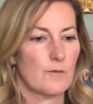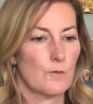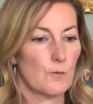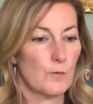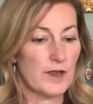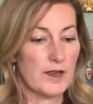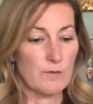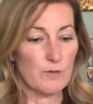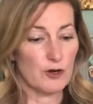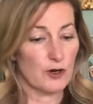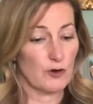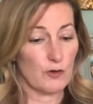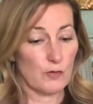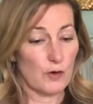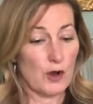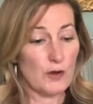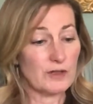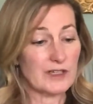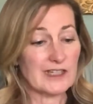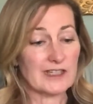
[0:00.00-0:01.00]
we were
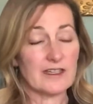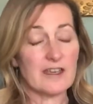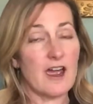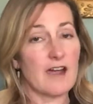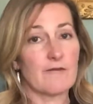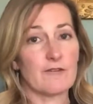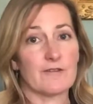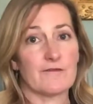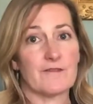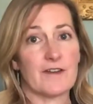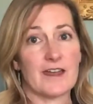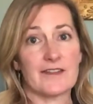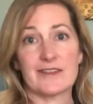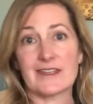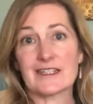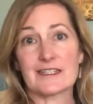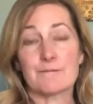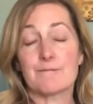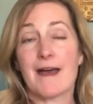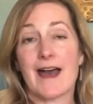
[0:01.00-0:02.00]
grossly overfed
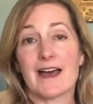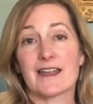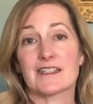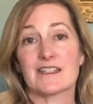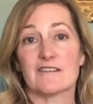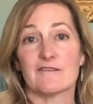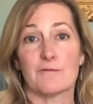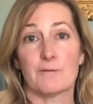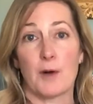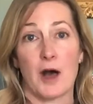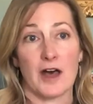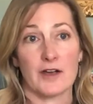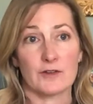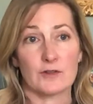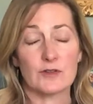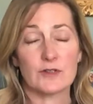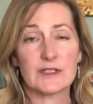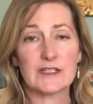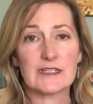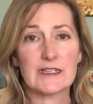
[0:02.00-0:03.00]
these massive
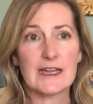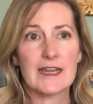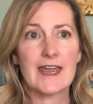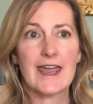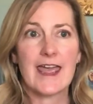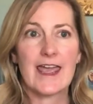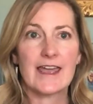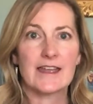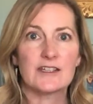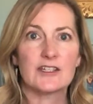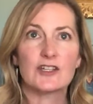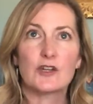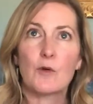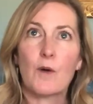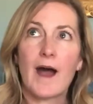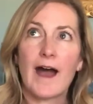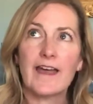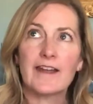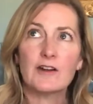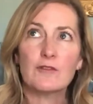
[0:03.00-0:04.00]
bottles, and so
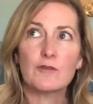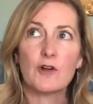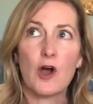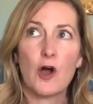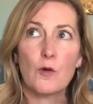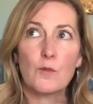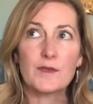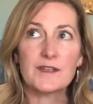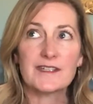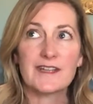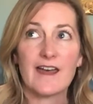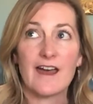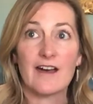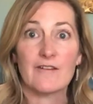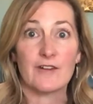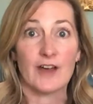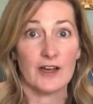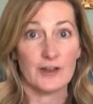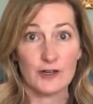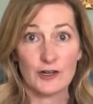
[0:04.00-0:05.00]
I don't always have
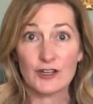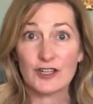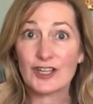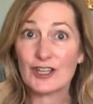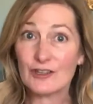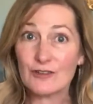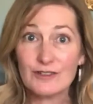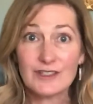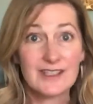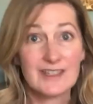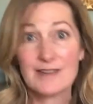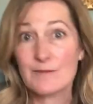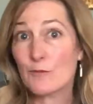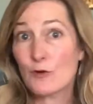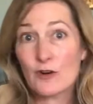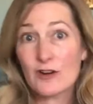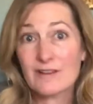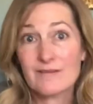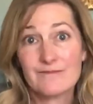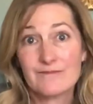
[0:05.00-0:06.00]
hunger cues
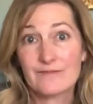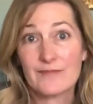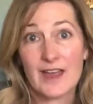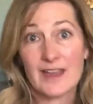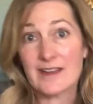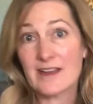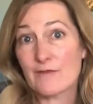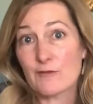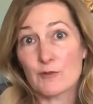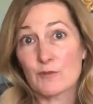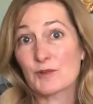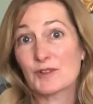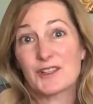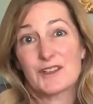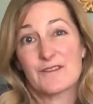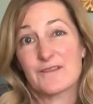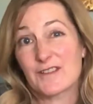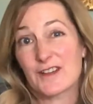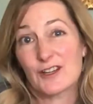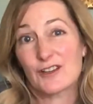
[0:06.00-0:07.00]
anymore. I never really
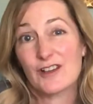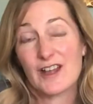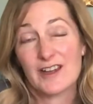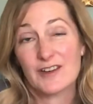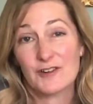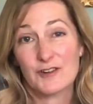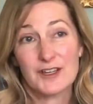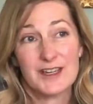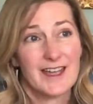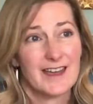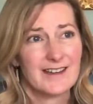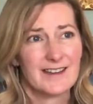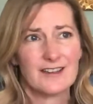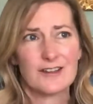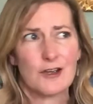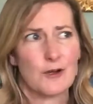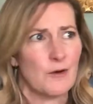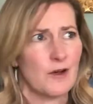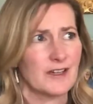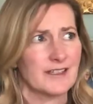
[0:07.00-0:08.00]
feel hungry. I can
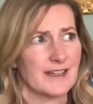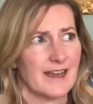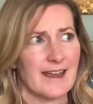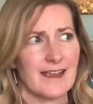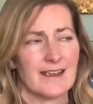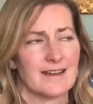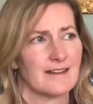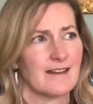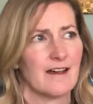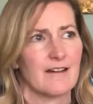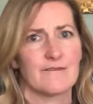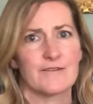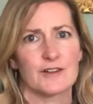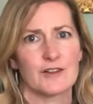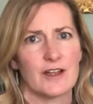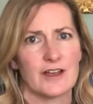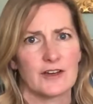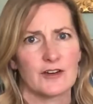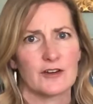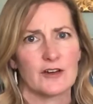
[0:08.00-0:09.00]
go all day and not
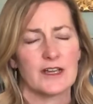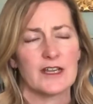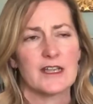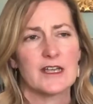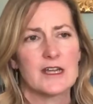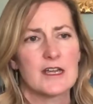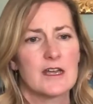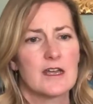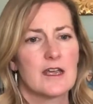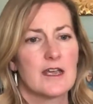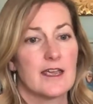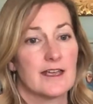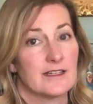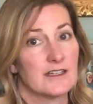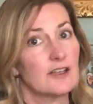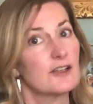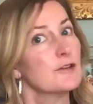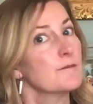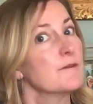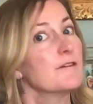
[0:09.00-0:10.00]
feel hungry
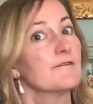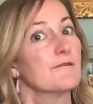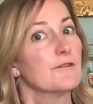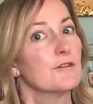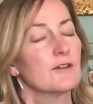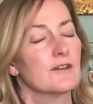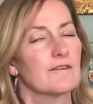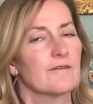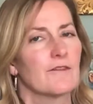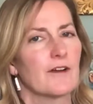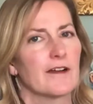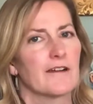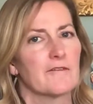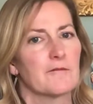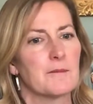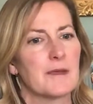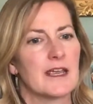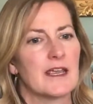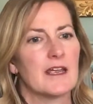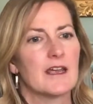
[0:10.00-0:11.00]
until you put food in front of
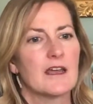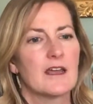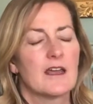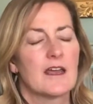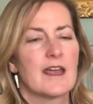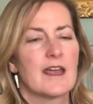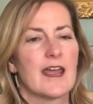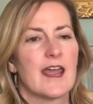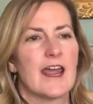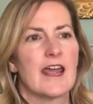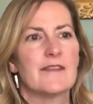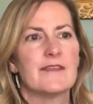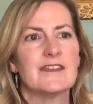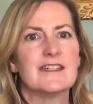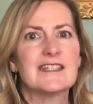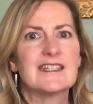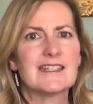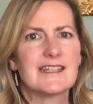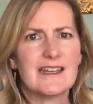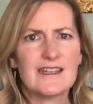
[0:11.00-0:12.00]
me. And
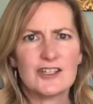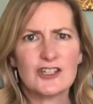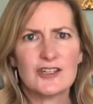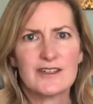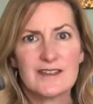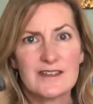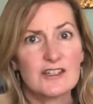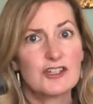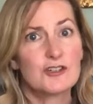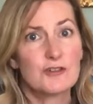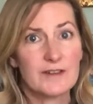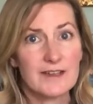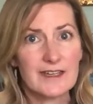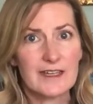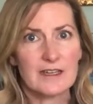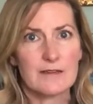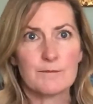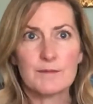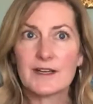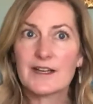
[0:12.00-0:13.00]
then satiety is
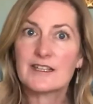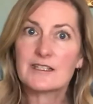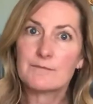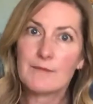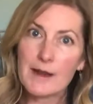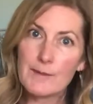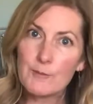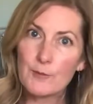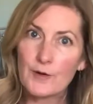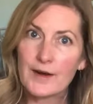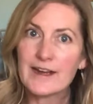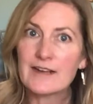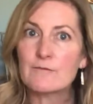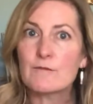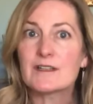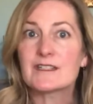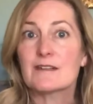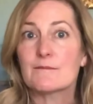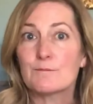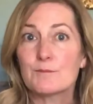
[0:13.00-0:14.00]
tricky because my brain
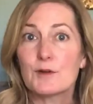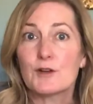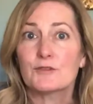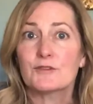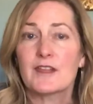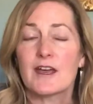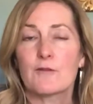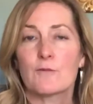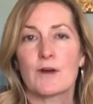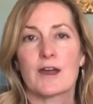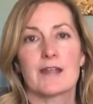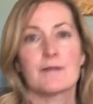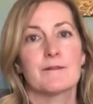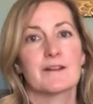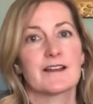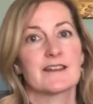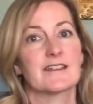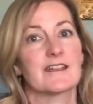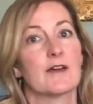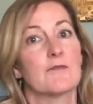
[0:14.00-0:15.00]
wasn't built that way
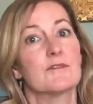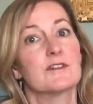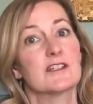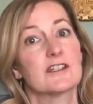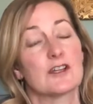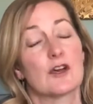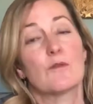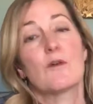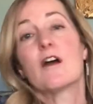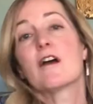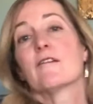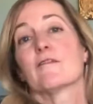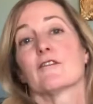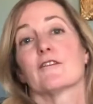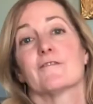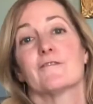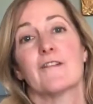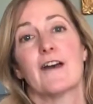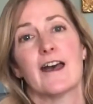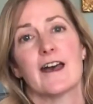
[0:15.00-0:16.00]
because I was so
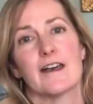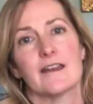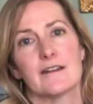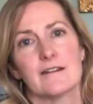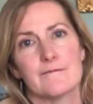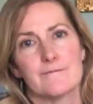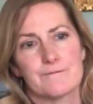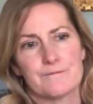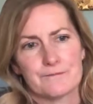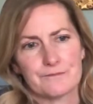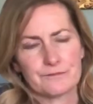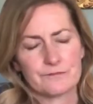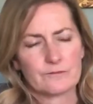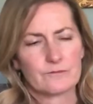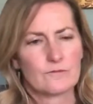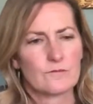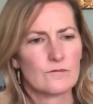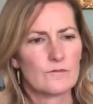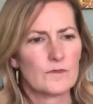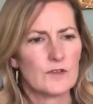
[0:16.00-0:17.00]
overfed.
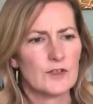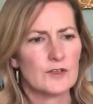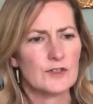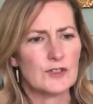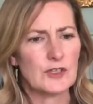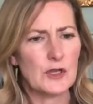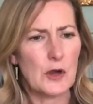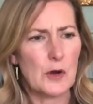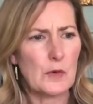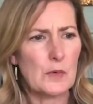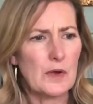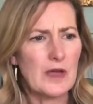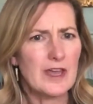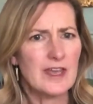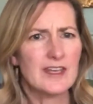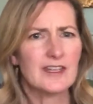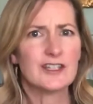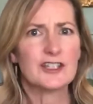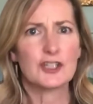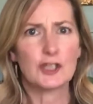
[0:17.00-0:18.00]
So
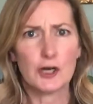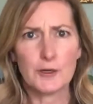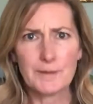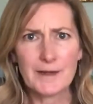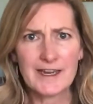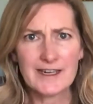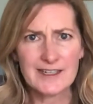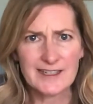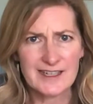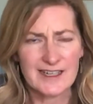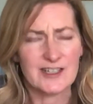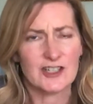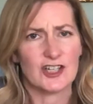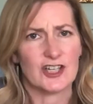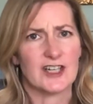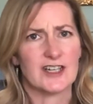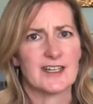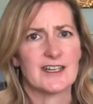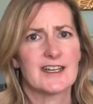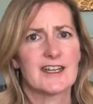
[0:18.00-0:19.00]
start paying attention
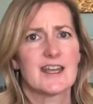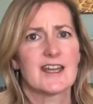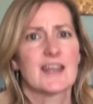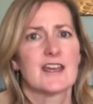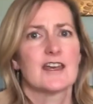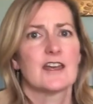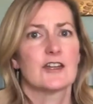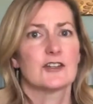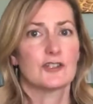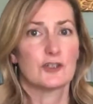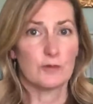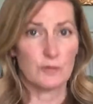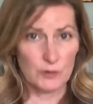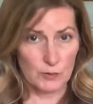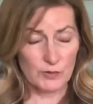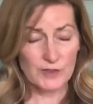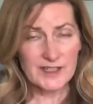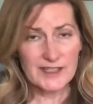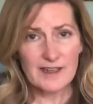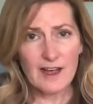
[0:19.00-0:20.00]
to
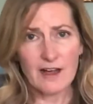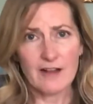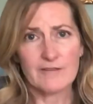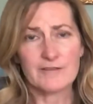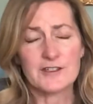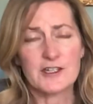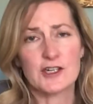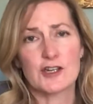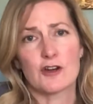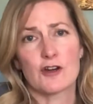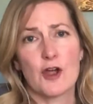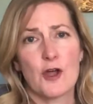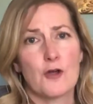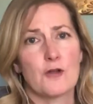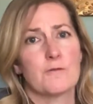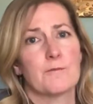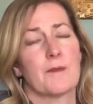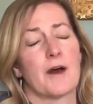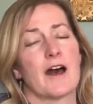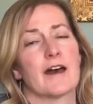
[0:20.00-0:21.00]
yourself, to your
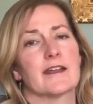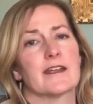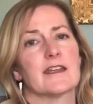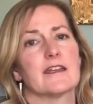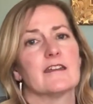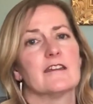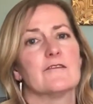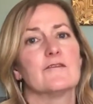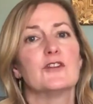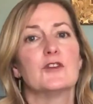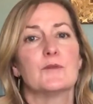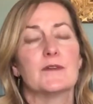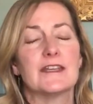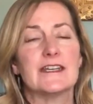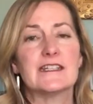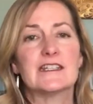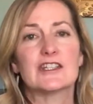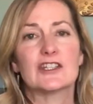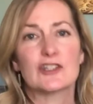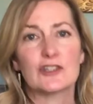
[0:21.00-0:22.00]
own body. If you
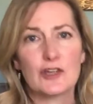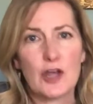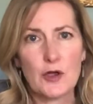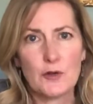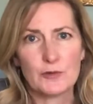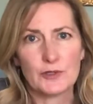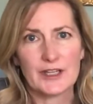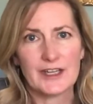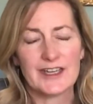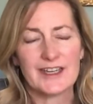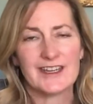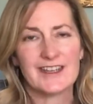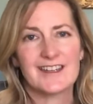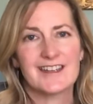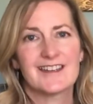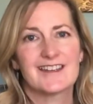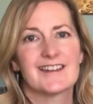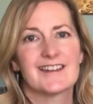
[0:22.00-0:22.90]
eat slowly,